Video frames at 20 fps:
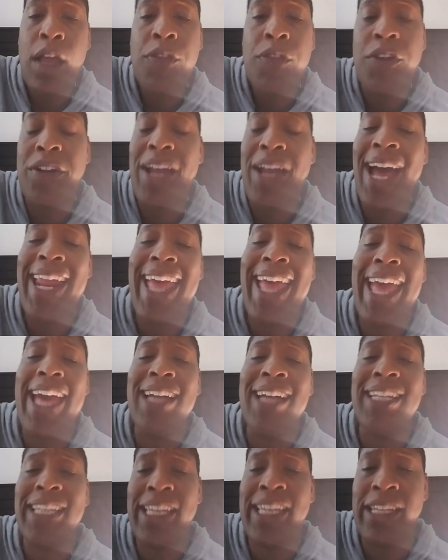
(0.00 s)
They're not
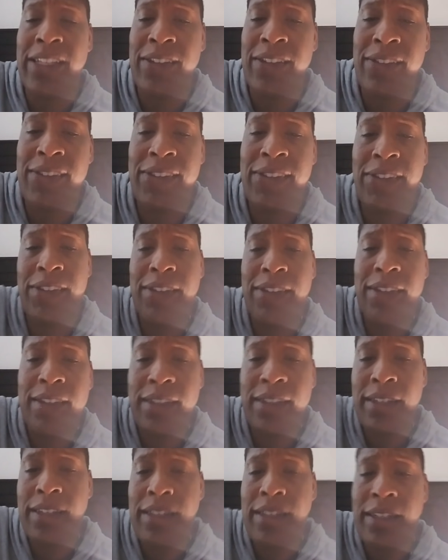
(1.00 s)
aliens.
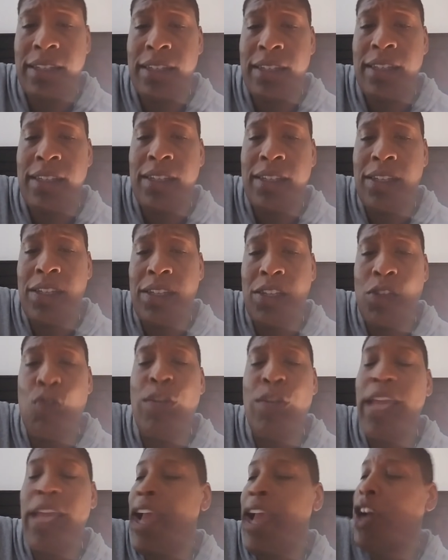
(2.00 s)

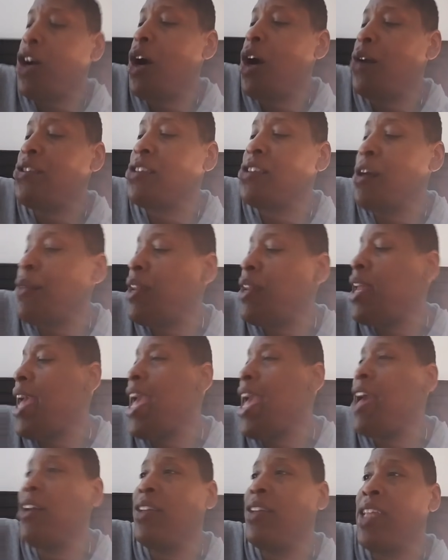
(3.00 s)
You can't call something
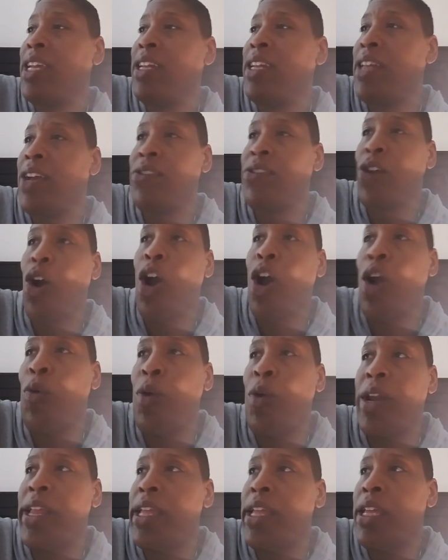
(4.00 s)
an alien that's
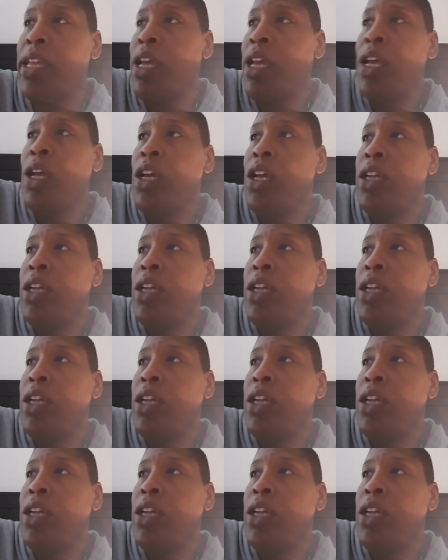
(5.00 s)
already,